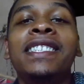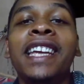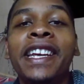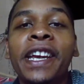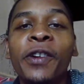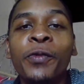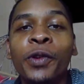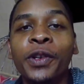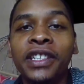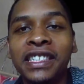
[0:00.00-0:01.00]
take care on
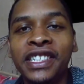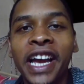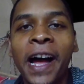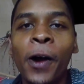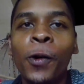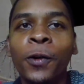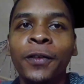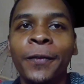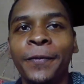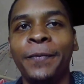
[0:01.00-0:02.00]
the road.
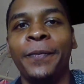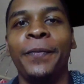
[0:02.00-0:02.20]
Ciao.